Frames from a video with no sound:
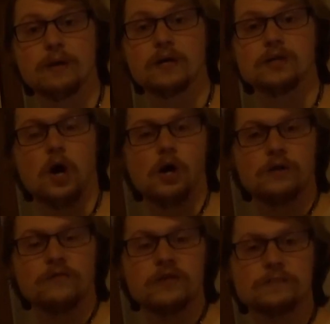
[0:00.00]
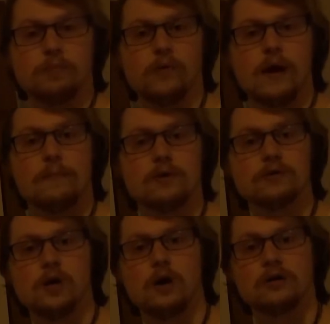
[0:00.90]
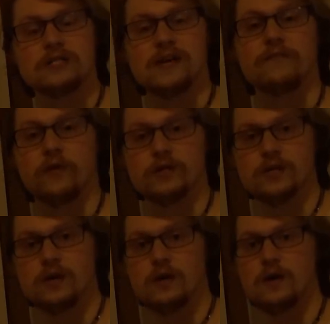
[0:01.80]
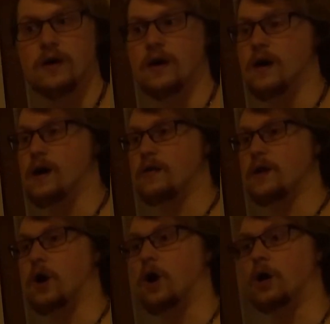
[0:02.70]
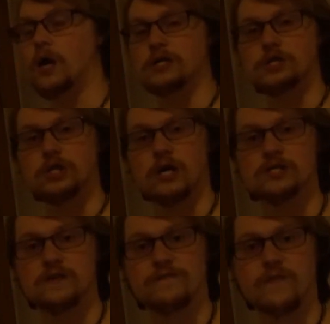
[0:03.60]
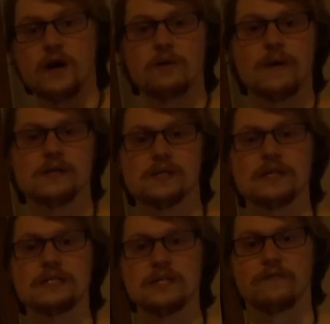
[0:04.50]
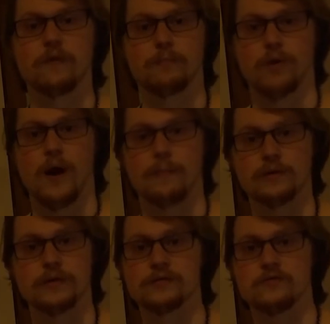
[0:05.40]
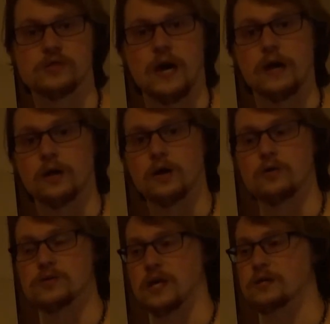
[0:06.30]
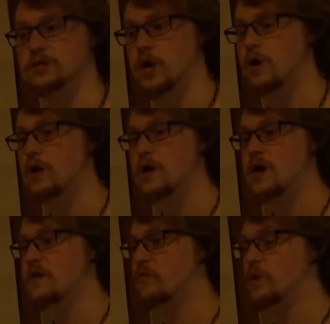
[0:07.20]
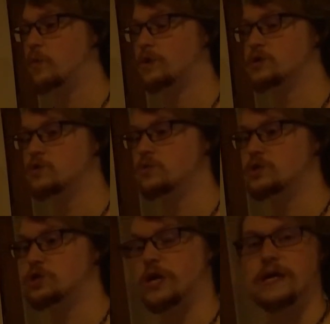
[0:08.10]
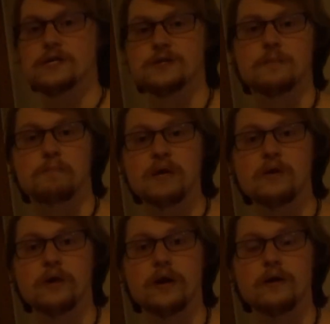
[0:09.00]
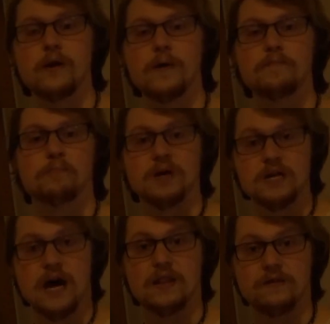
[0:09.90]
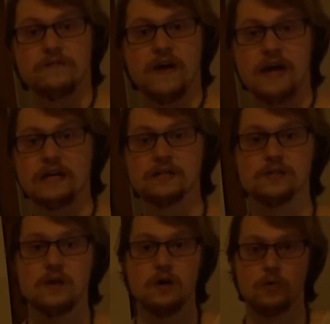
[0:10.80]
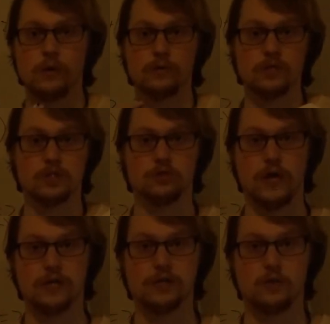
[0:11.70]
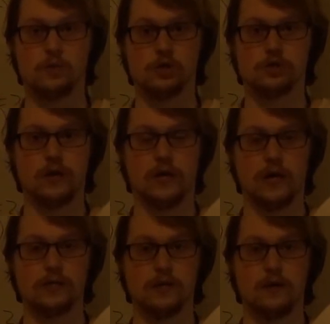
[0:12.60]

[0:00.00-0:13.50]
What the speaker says: because all of these parameters are different. They all adjust fundamentally different properties of sine and cosine. So if we were to change the period, but not the phase, we would stretch or shrink it,